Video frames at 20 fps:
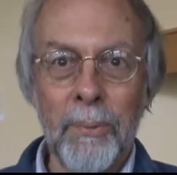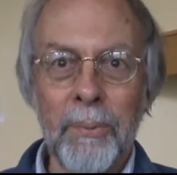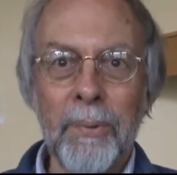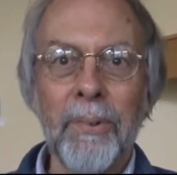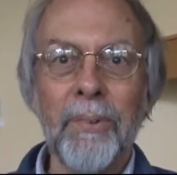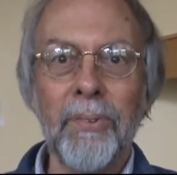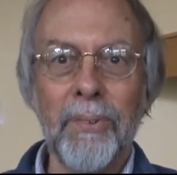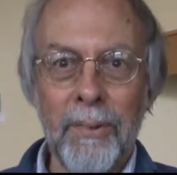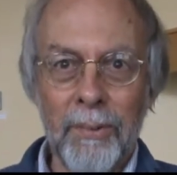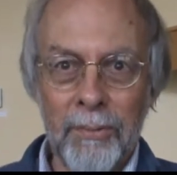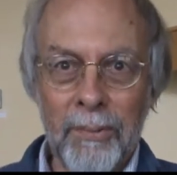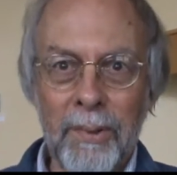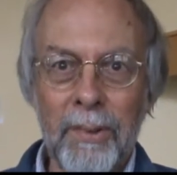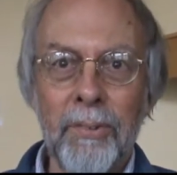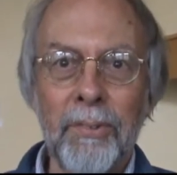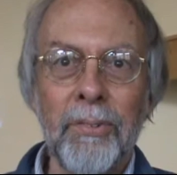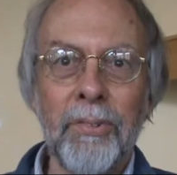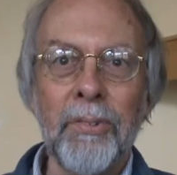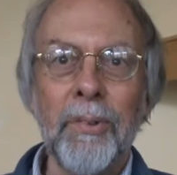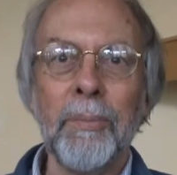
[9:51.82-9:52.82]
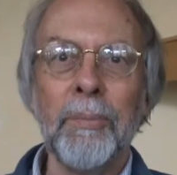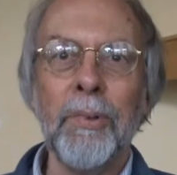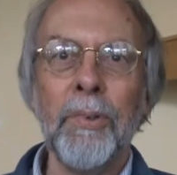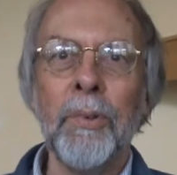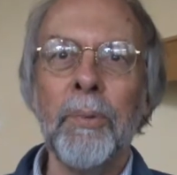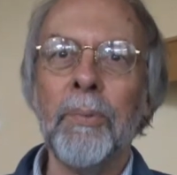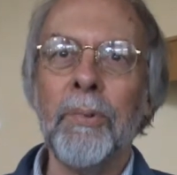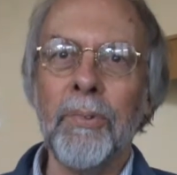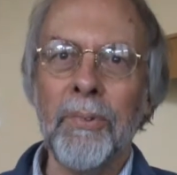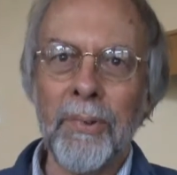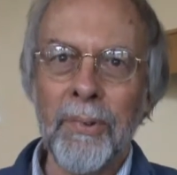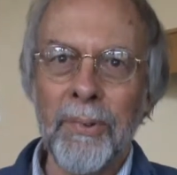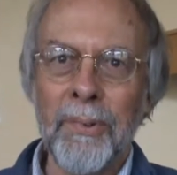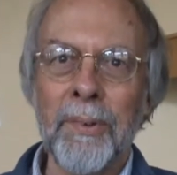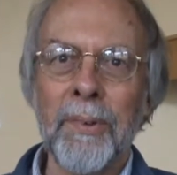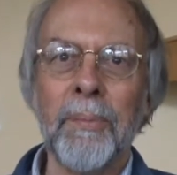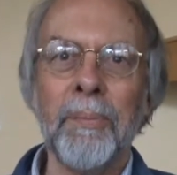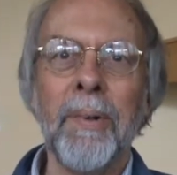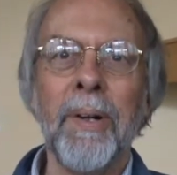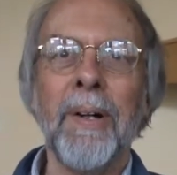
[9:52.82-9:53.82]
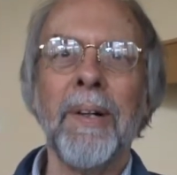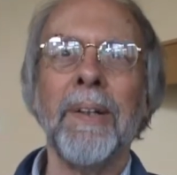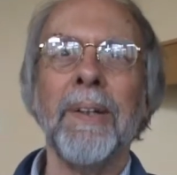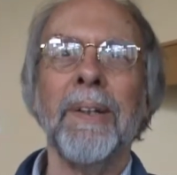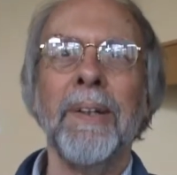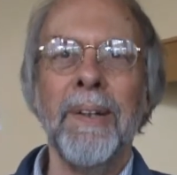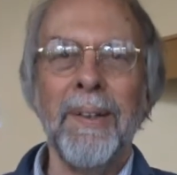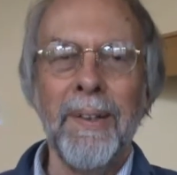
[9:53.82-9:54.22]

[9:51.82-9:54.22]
it works in relationship to the human soul and the body.